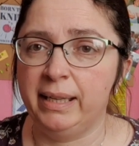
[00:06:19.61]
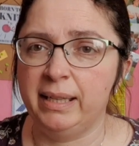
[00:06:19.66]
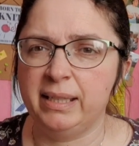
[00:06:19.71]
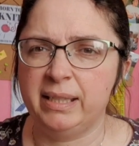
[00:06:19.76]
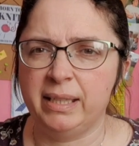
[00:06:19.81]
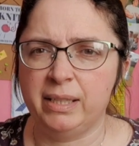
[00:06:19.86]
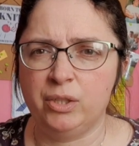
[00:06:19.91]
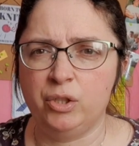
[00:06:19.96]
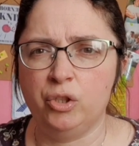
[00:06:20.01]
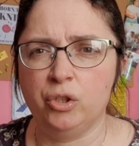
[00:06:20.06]
It
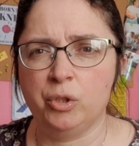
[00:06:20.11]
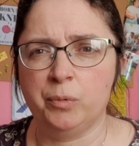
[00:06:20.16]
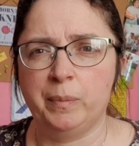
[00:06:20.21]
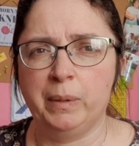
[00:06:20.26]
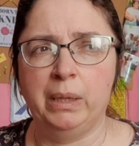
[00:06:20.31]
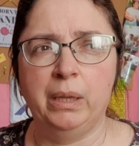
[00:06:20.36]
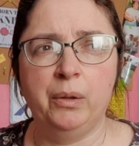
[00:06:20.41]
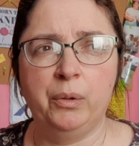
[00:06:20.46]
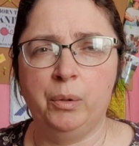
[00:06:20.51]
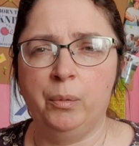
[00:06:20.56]
sits just
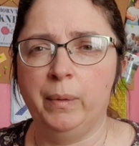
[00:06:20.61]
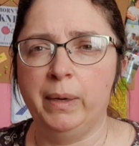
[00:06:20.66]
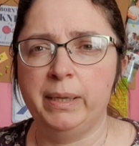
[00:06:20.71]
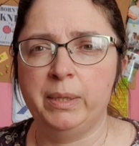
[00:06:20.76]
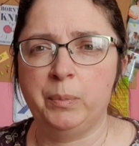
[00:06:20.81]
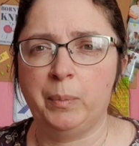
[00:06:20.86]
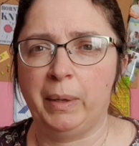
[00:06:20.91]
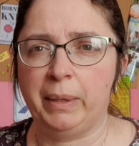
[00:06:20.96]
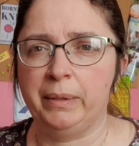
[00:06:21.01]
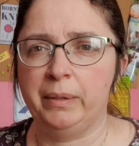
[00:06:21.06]
below the
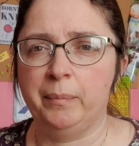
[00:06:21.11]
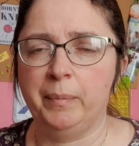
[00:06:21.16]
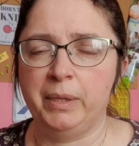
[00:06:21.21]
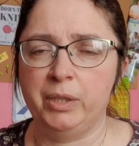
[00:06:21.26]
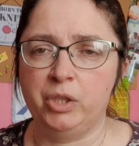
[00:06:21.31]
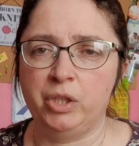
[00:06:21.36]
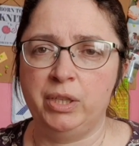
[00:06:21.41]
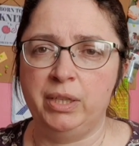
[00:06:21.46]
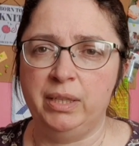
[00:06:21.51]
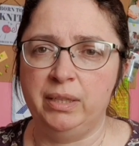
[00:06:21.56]
waistband of my
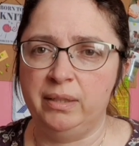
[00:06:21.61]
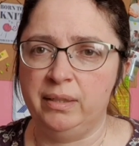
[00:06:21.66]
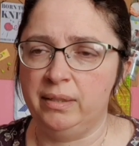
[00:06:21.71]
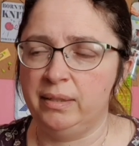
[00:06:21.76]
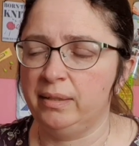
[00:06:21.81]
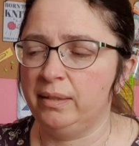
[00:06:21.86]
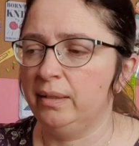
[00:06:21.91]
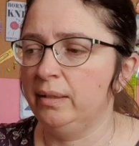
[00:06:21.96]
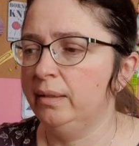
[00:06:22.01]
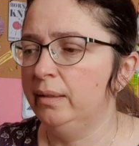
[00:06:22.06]

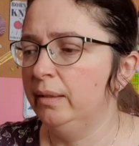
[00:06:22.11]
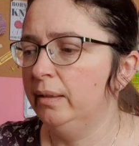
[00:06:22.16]
jeans.